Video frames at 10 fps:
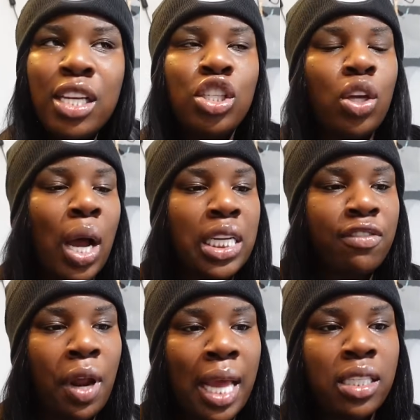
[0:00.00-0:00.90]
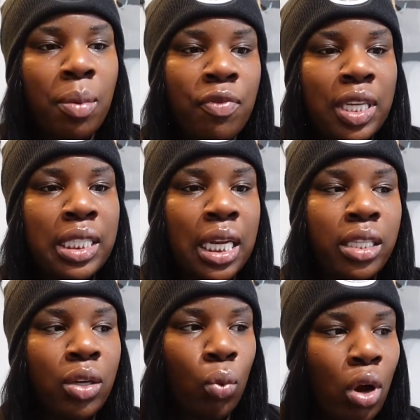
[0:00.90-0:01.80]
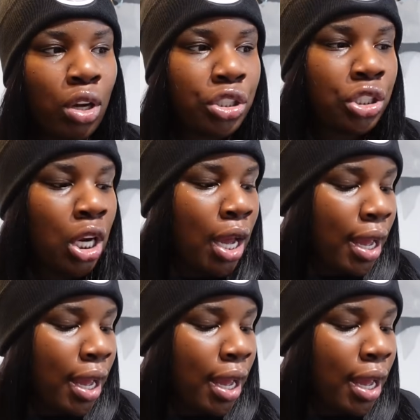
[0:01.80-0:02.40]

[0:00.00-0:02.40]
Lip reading: So I just felt like some things needed to wash.